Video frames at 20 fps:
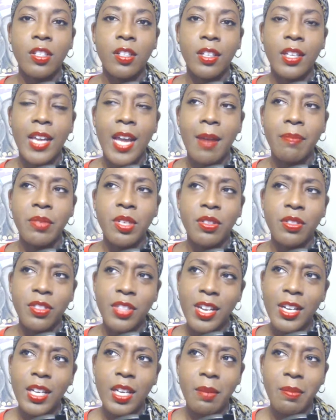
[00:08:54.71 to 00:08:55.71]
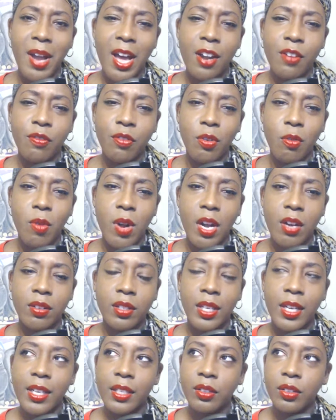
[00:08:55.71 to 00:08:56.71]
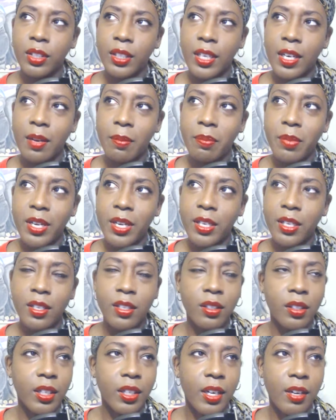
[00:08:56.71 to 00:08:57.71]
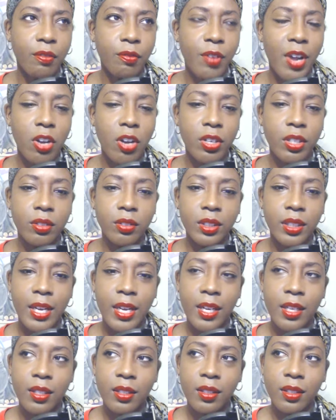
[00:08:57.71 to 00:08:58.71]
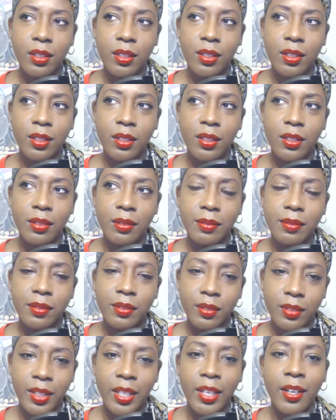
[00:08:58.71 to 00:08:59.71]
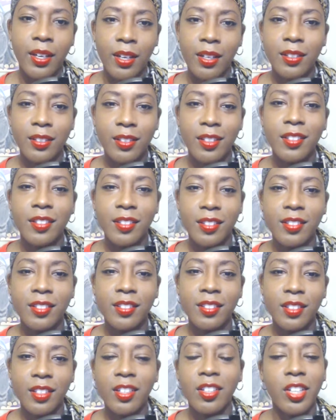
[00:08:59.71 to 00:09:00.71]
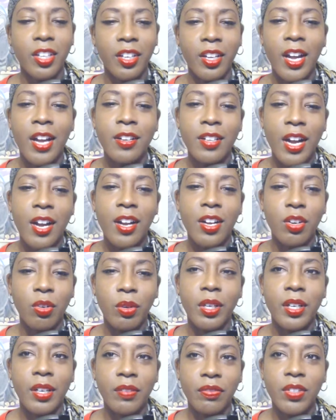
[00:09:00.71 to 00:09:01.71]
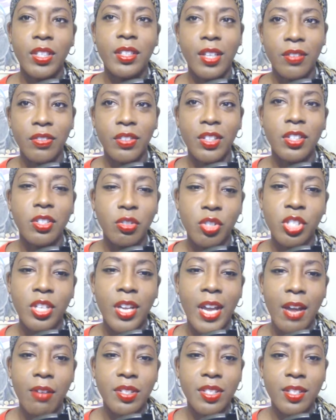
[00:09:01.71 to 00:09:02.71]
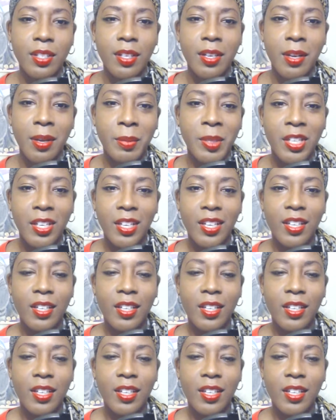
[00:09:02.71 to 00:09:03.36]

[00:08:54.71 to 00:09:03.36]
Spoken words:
And the captain, thinking about it for a while, like, looking at Bucky and looking at Falcon, is like, yeah, okay, I agree. I think you should have it, Sam.